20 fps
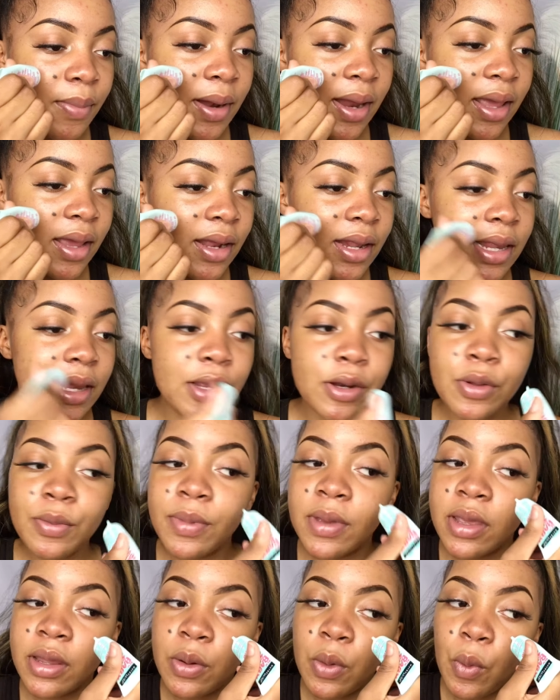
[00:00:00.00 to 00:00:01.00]
a little
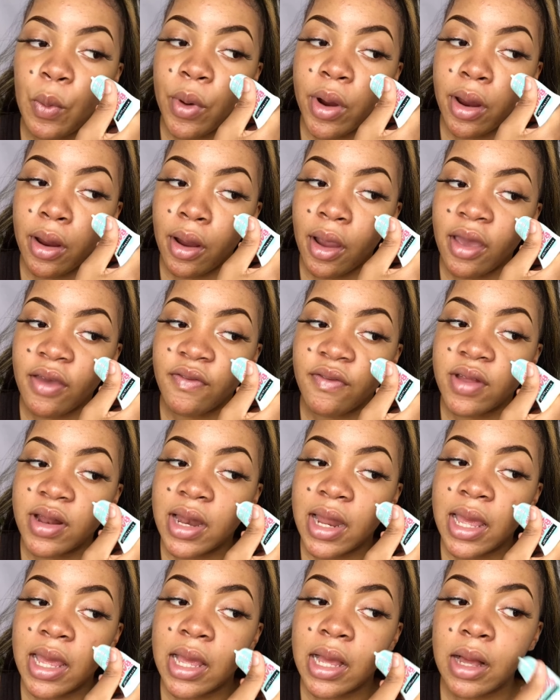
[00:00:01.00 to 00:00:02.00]
bit where I feel
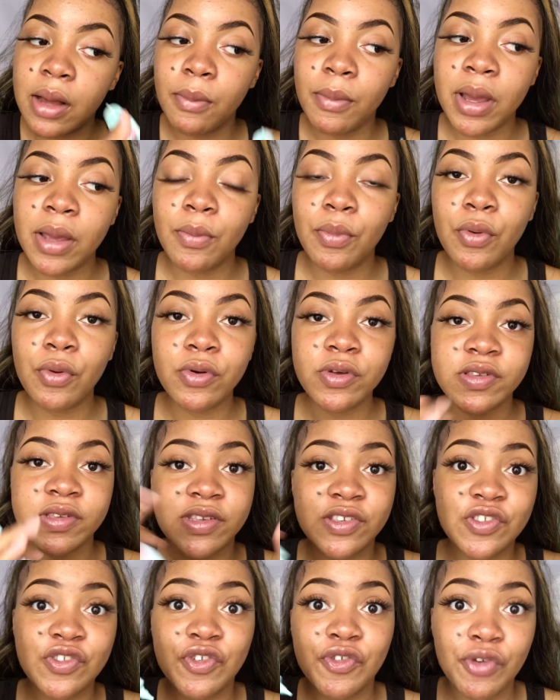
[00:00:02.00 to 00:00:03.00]
like my pores are
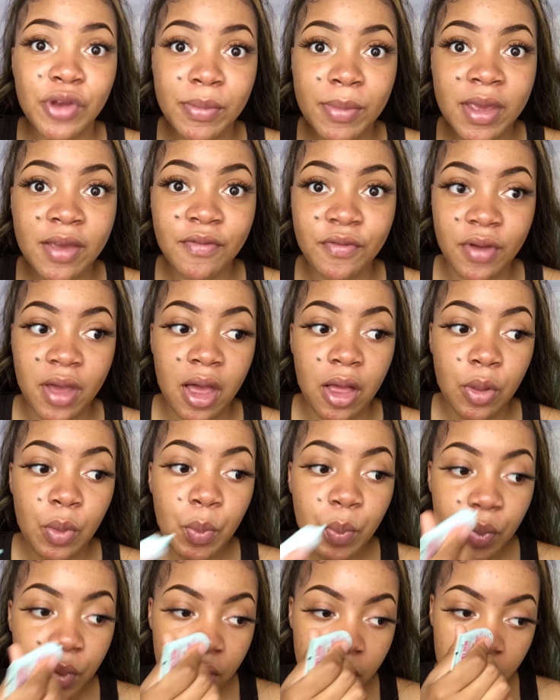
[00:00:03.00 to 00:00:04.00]
screaming for
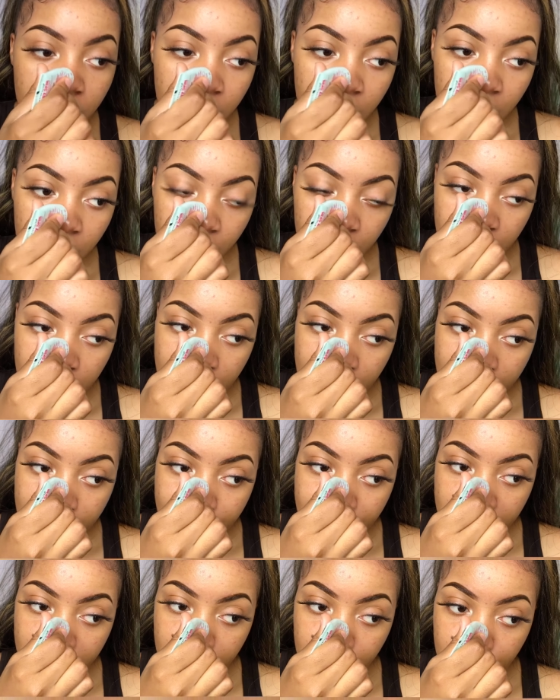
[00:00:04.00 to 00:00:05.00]
help. Like
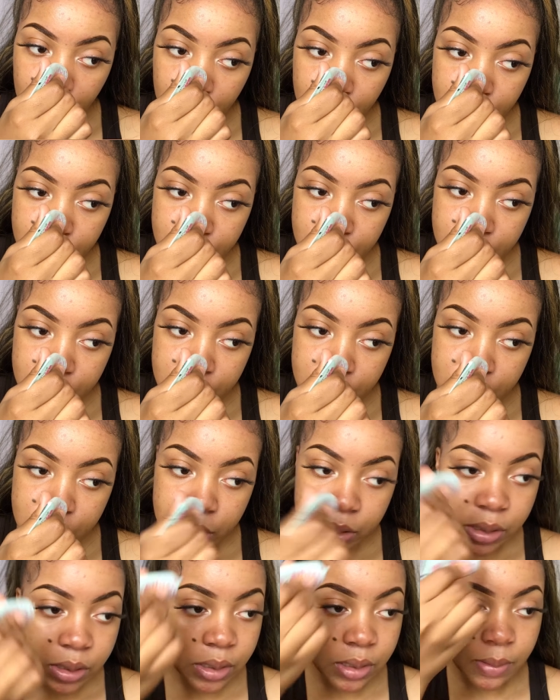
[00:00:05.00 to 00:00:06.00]
my nose,
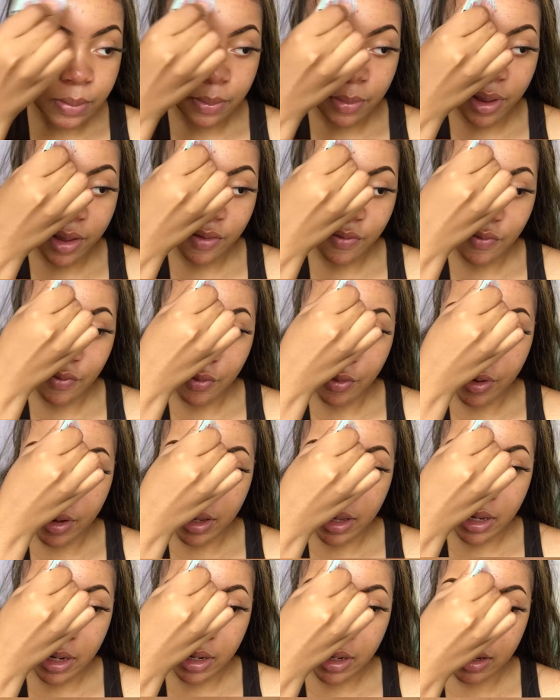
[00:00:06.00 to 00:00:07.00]
my
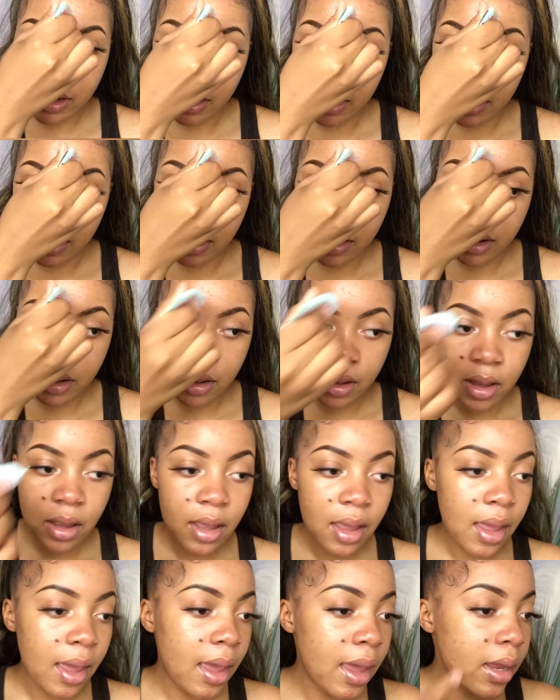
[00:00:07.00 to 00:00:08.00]
forehead,
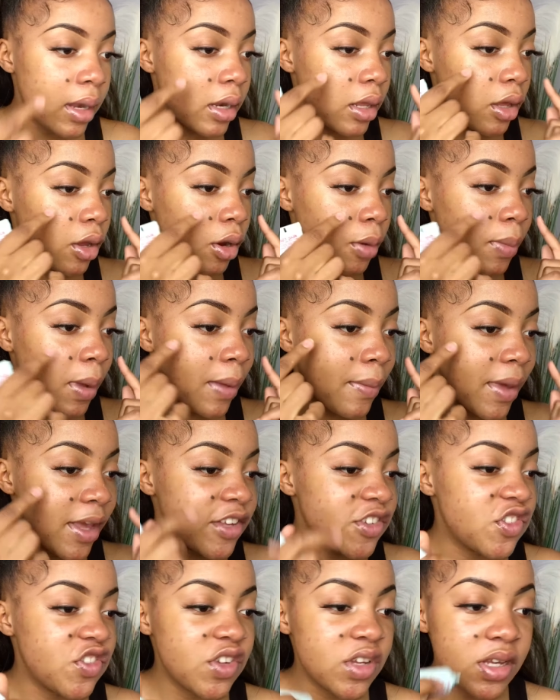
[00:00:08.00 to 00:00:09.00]
and here by my
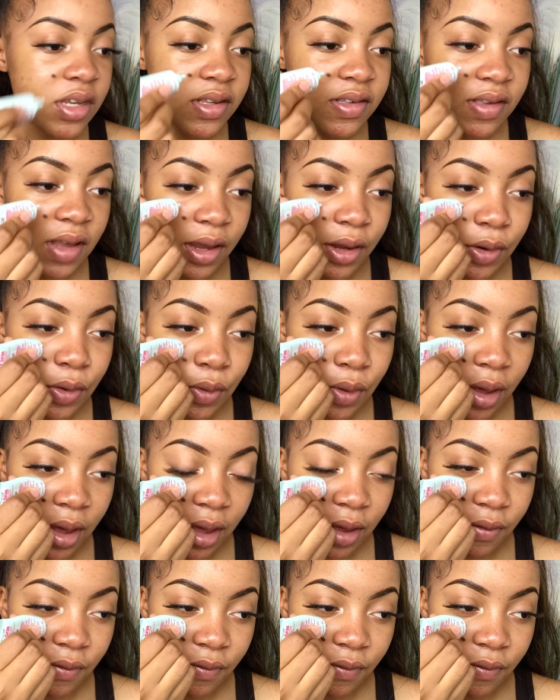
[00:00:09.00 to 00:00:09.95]
cheeks, I do have